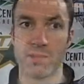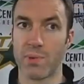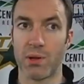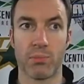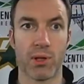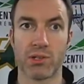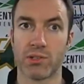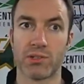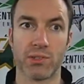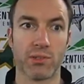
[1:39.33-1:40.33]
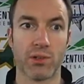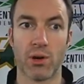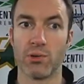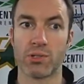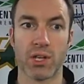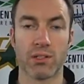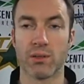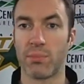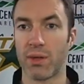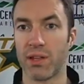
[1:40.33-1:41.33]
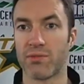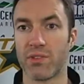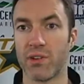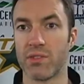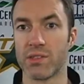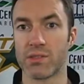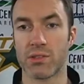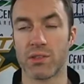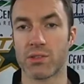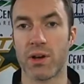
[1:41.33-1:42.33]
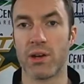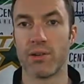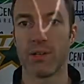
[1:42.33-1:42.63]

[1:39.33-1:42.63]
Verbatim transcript: it's been a pleasure to coach and to play in front of this this crowd.